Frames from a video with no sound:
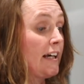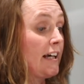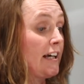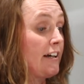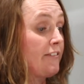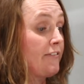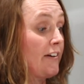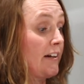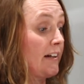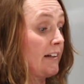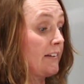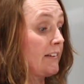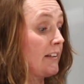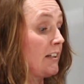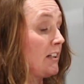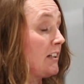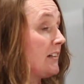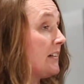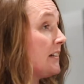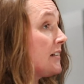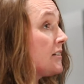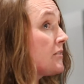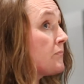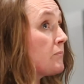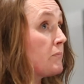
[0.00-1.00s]
If anything
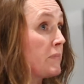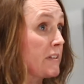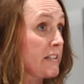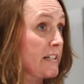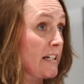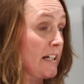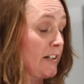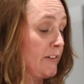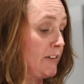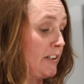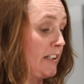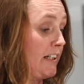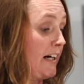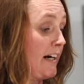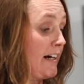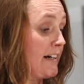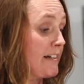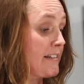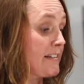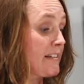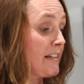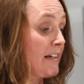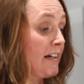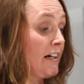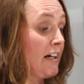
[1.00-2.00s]
did
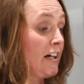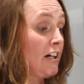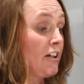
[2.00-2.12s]
materialise,